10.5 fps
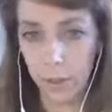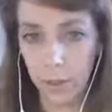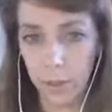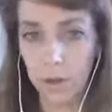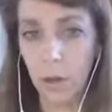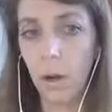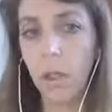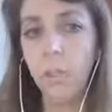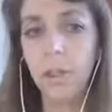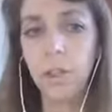It's
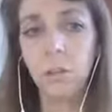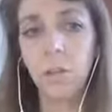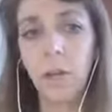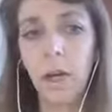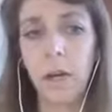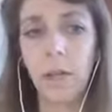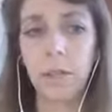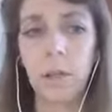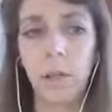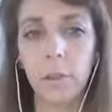all about your blog.
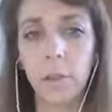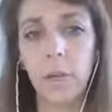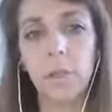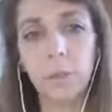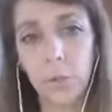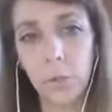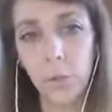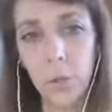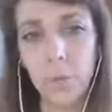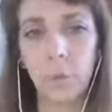It's all the articles that you
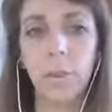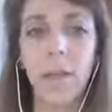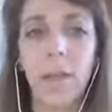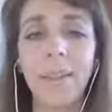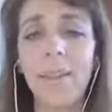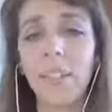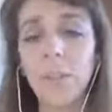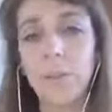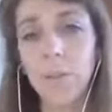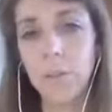write on your blog. That needs
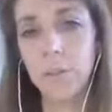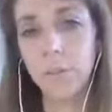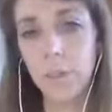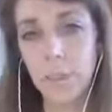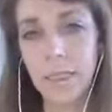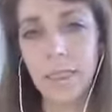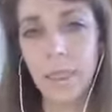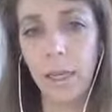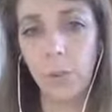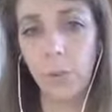to be in your very
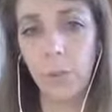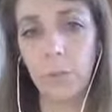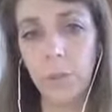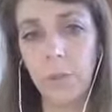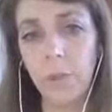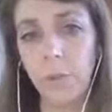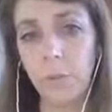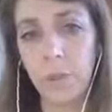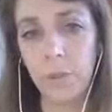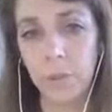second board that you have on
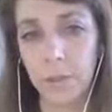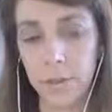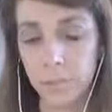Pinterest.